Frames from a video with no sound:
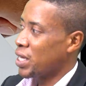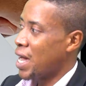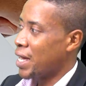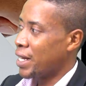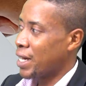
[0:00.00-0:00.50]

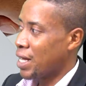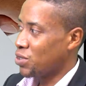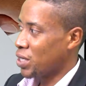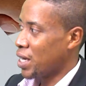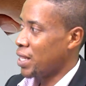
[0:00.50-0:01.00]
INEC had
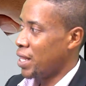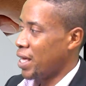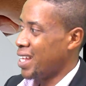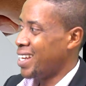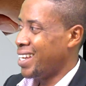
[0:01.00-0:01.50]
to get
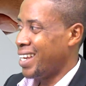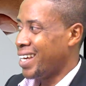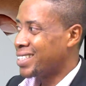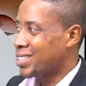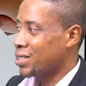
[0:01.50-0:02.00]
there
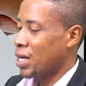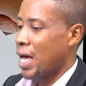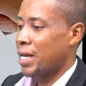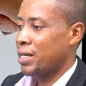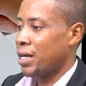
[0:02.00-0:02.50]
late
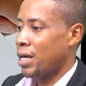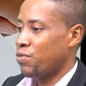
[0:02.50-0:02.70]
and